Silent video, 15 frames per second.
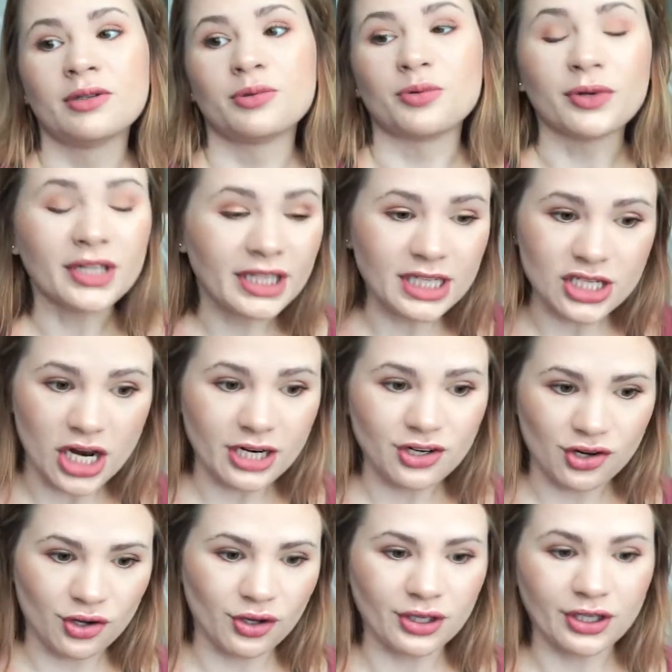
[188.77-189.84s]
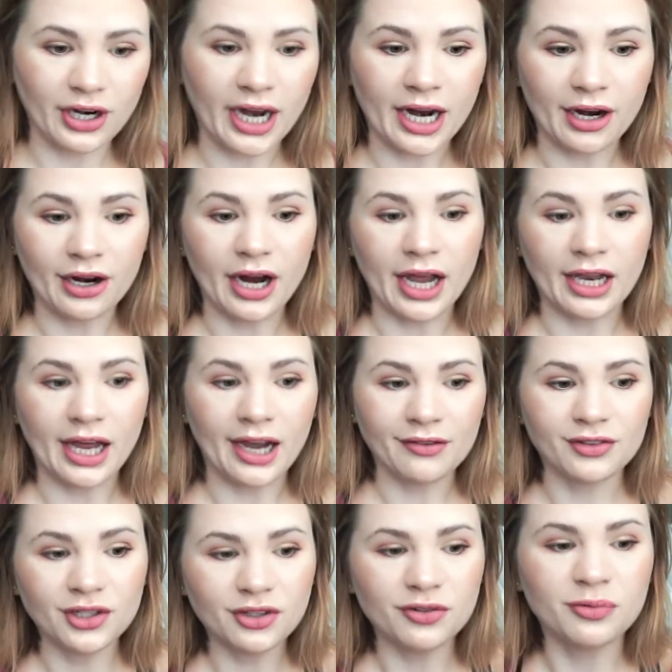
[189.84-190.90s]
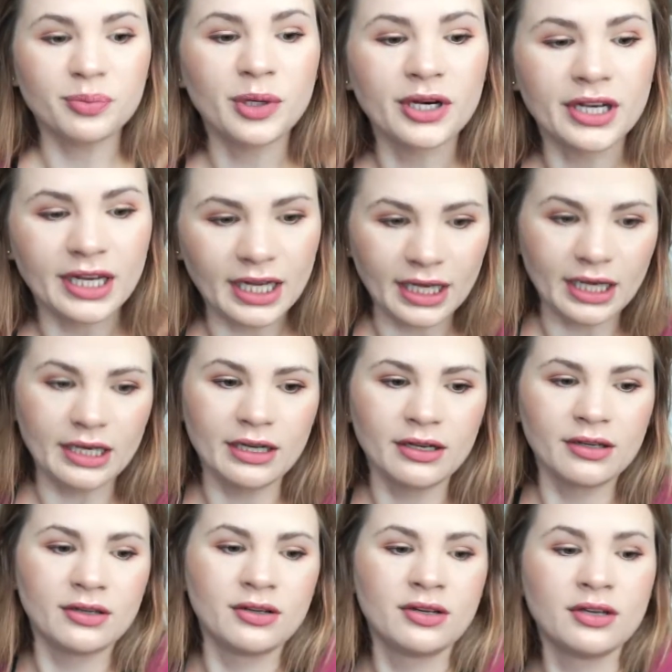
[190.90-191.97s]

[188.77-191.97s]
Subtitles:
really gentle on your hair, and after you've put in